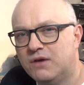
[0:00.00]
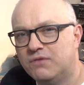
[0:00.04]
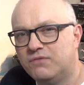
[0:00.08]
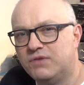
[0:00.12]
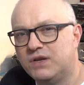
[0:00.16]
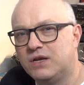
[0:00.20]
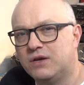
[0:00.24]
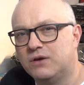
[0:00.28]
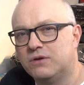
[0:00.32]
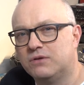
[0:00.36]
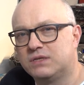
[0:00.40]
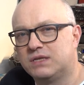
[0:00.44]

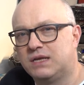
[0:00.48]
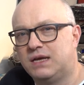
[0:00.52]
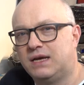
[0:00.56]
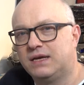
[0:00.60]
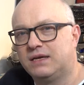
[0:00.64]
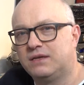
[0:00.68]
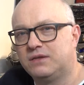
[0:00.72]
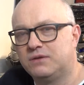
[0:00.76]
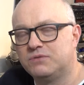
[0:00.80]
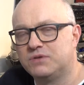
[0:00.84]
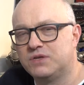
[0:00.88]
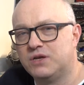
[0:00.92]
videos
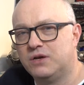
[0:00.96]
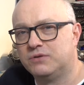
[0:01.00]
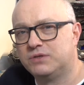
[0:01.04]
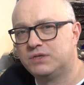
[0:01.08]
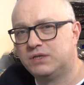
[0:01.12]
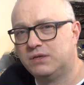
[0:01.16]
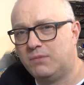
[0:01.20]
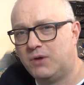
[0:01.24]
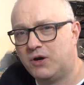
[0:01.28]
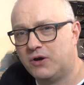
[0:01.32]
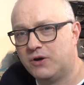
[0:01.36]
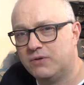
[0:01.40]
like There Was No
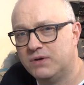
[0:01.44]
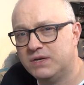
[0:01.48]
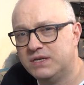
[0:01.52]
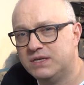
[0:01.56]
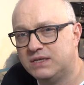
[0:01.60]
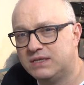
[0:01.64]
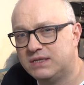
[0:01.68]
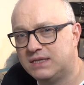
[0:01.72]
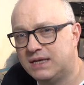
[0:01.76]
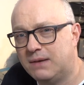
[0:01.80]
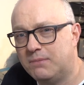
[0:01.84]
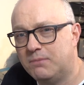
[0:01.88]
Tomorrow in
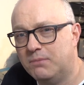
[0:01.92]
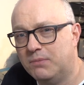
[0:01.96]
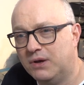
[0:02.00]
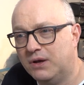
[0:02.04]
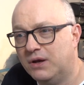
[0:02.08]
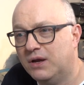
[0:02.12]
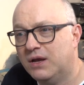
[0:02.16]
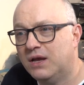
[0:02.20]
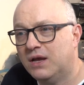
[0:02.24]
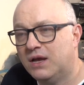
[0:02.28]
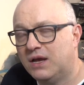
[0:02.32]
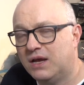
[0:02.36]

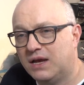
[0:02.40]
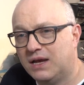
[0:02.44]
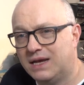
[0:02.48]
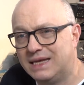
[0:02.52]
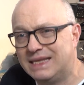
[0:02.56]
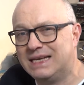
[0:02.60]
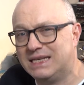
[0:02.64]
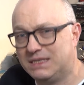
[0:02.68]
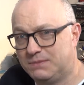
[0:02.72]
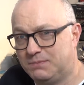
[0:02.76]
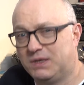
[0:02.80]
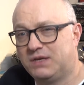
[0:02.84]
December,
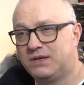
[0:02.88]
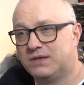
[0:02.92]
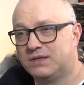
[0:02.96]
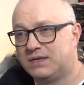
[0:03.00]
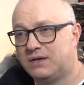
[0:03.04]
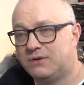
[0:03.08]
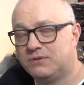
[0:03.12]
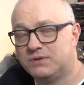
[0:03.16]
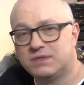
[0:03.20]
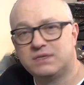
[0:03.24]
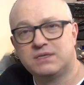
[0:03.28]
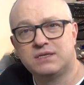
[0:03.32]
that's because
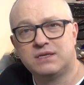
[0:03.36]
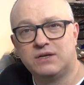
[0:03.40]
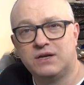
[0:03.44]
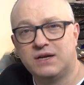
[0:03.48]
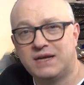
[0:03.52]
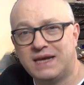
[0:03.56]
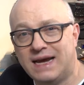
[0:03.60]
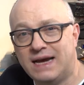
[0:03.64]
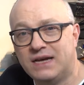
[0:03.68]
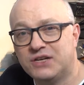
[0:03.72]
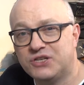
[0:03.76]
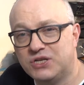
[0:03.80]
I was sort of
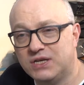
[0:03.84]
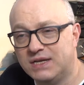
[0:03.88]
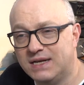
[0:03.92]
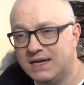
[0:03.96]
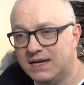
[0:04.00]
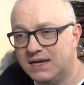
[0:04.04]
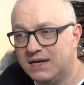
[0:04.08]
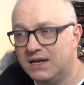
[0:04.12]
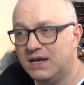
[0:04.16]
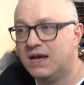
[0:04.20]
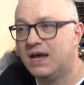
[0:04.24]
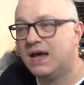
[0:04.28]
cashing
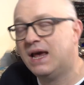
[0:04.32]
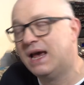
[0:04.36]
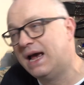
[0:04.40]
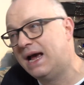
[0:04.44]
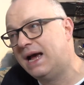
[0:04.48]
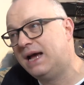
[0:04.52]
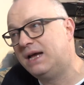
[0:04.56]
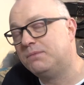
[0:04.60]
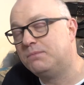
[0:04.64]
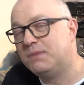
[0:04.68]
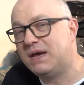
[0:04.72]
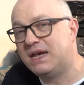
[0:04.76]
in
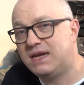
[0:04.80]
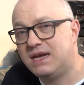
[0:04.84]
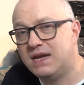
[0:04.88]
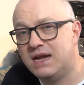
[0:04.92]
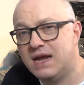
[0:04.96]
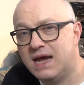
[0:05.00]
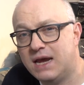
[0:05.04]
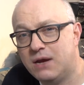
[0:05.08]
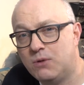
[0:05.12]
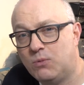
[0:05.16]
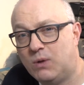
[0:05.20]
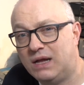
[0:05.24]
and making
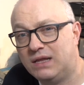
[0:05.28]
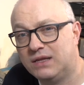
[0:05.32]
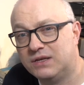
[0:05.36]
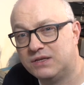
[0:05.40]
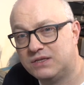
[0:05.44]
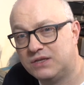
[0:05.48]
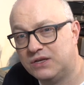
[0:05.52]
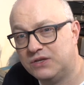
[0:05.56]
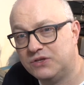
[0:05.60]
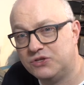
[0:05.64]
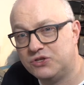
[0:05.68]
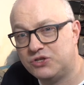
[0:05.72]
hay while the
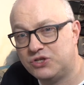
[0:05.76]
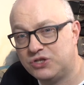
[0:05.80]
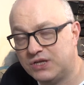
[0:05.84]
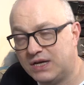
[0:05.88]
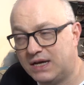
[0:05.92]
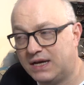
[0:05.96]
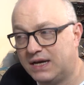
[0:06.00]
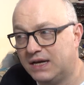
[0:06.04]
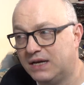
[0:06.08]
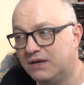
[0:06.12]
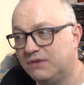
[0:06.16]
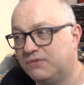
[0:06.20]
sun
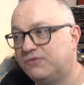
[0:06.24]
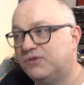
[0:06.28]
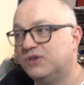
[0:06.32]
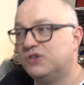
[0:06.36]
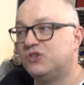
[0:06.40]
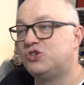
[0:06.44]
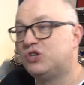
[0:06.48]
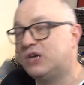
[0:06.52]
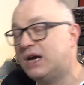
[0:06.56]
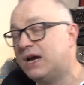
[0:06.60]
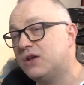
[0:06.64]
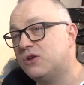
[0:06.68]
shined for
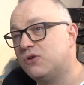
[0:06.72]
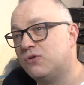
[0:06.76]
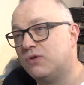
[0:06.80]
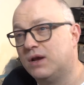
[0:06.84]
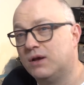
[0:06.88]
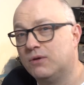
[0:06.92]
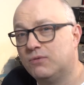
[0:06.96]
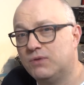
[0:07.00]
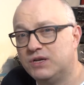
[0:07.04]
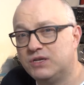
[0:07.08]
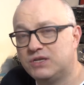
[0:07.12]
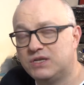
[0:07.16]

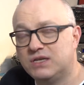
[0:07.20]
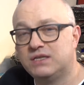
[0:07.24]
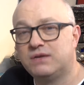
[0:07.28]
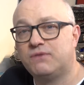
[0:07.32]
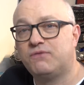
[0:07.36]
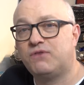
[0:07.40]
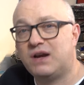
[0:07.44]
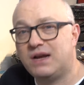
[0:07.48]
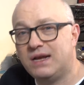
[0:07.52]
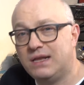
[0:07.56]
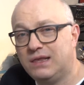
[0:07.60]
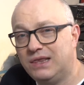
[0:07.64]
January, which is a
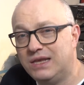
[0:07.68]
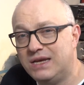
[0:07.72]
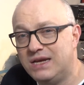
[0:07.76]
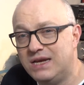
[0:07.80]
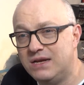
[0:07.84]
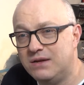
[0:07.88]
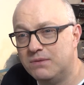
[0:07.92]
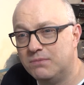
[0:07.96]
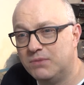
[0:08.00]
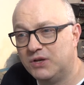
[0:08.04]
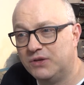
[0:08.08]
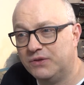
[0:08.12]
very
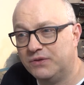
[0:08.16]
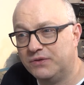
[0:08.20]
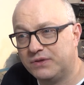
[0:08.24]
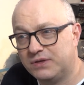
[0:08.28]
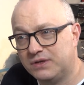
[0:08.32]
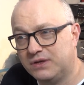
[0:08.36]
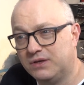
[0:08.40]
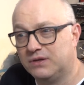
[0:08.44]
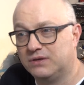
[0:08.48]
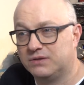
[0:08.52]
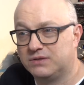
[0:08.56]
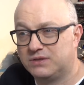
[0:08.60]
lean month,
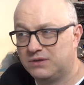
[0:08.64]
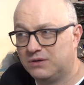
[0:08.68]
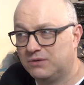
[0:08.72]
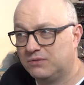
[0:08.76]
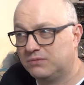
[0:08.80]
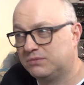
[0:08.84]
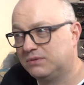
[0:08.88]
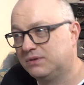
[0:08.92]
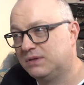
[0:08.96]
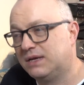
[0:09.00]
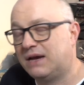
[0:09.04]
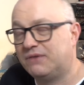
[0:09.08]

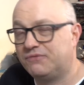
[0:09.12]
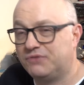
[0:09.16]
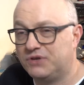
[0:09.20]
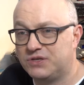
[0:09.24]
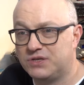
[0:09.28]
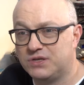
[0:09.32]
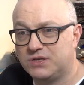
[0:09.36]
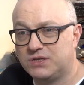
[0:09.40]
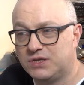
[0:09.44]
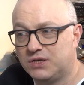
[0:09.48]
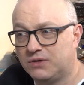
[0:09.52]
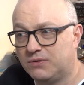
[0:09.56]
so
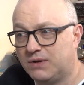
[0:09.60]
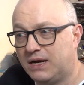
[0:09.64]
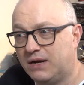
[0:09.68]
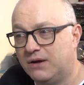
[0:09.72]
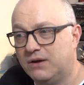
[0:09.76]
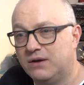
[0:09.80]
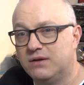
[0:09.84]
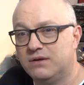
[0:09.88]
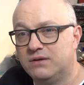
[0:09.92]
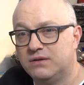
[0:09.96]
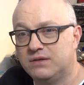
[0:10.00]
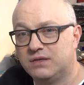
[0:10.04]
average of 2
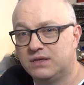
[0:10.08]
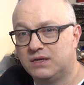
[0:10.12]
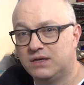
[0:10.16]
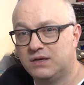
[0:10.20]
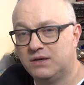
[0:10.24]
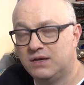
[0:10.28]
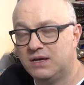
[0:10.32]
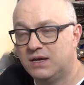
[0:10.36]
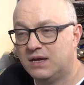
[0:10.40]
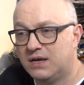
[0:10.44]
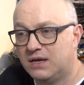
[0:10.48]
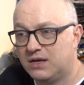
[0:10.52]
out, and
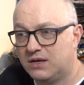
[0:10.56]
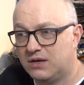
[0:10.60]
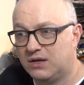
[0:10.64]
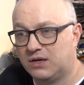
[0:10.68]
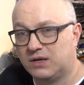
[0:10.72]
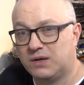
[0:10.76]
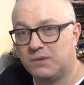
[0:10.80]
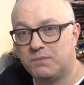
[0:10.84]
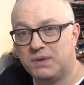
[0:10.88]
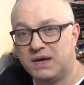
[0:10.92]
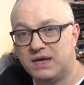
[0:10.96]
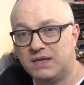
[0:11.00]
I
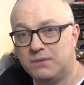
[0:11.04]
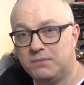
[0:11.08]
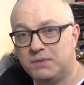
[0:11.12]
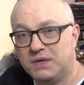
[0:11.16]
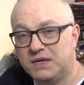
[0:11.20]
can pay the